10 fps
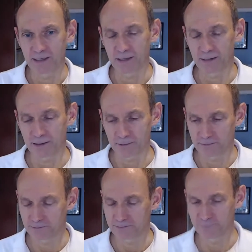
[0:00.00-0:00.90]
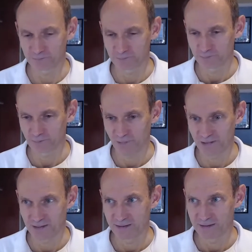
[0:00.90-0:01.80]
um,
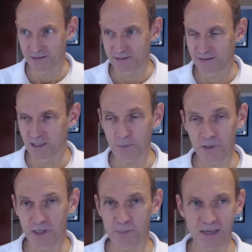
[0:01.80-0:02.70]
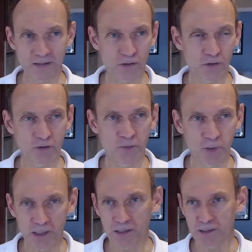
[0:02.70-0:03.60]
nip it in the bud, so to
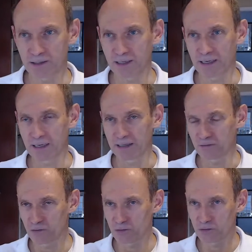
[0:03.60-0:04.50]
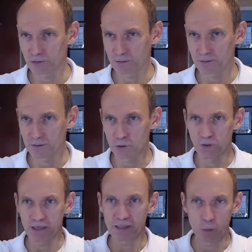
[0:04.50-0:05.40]
speak, and
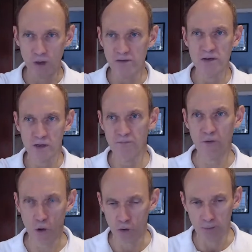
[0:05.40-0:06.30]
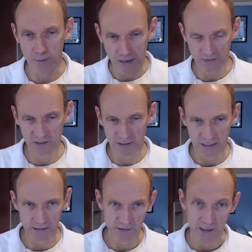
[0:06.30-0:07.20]
create a once and for all
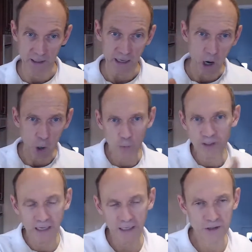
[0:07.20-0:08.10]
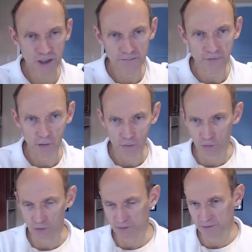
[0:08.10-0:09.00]
masterclass how we can achieve our
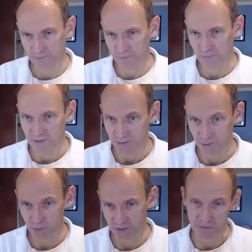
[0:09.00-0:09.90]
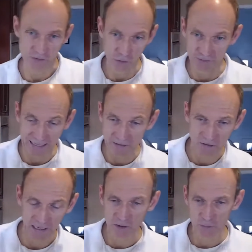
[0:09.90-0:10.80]
goals. Okay, so
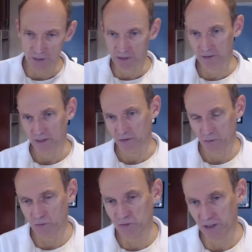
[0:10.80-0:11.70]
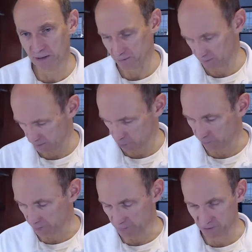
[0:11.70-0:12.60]
that's next week, Tuesday,
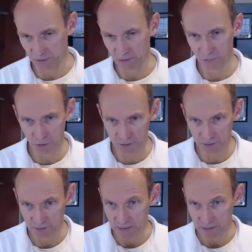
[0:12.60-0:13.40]
November 23rd.